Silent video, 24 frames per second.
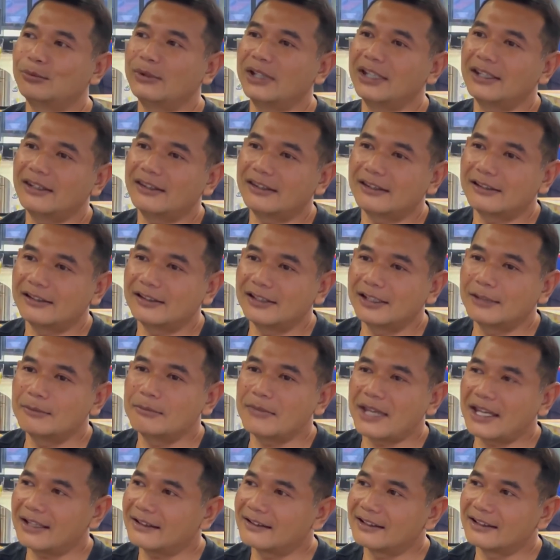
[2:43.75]
with the
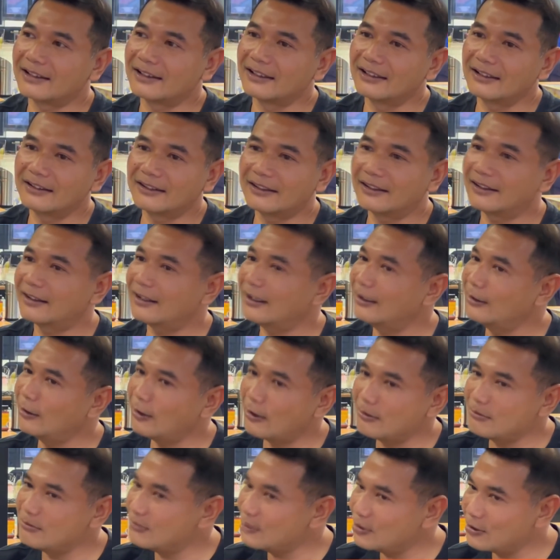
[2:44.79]
masses is a
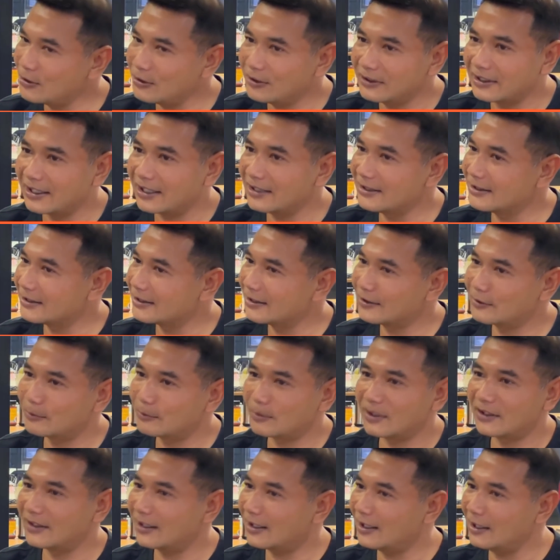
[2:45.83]
lot more than just
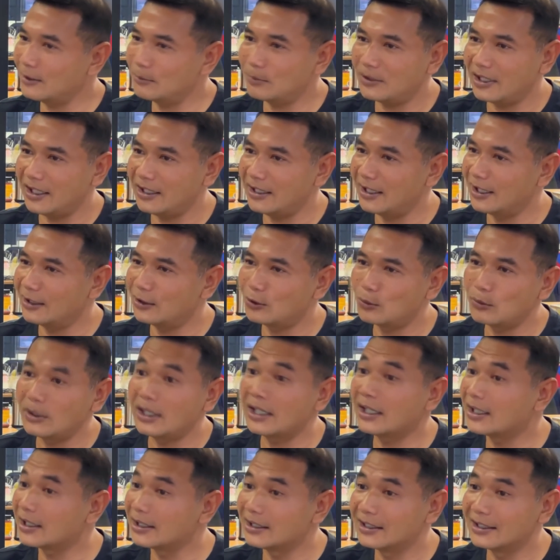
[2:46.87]
basically playing
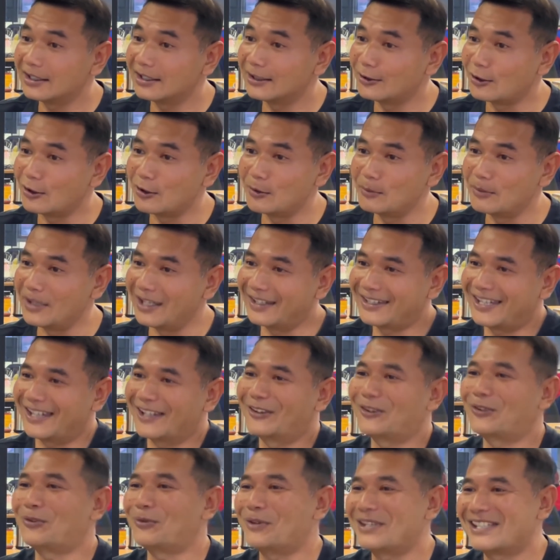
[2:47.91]
Twitter or making
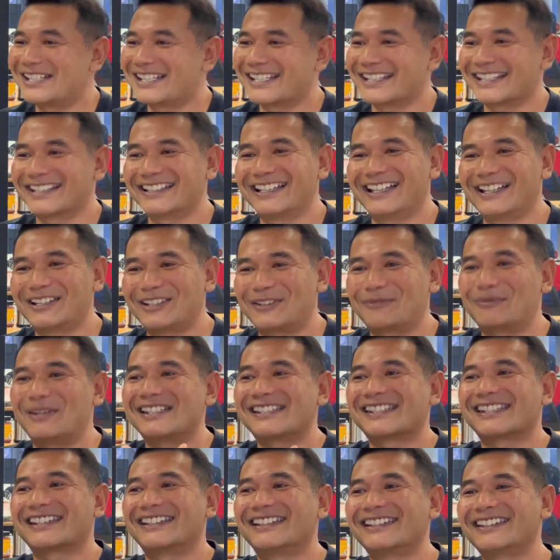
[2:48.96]

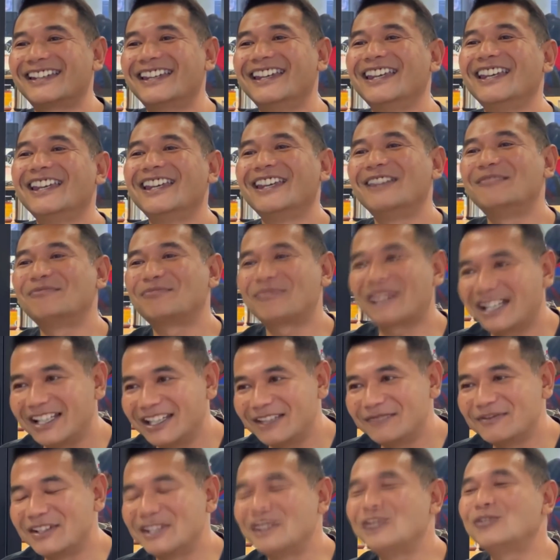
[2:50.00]
speeches. In
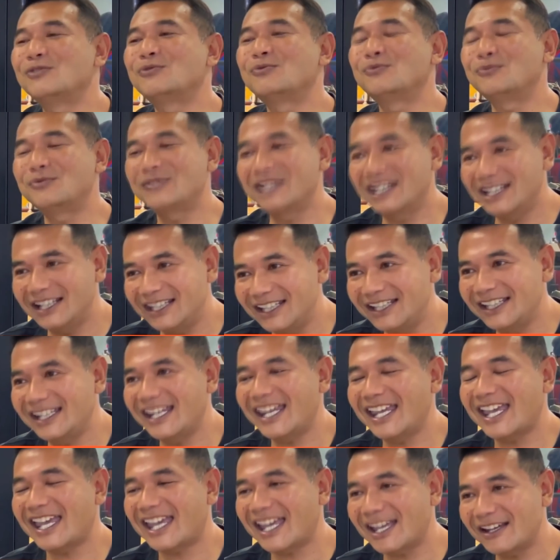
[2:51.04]
Parliament, you
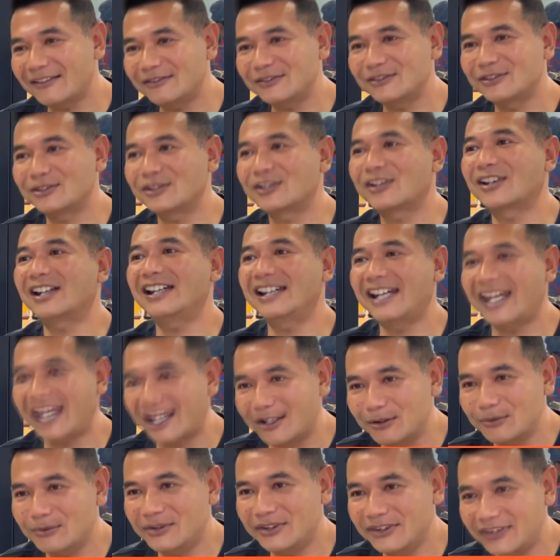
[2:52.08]
really have to
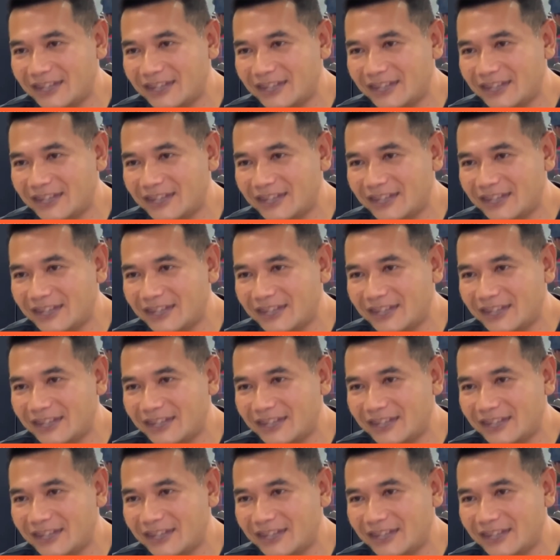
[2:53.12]
connect with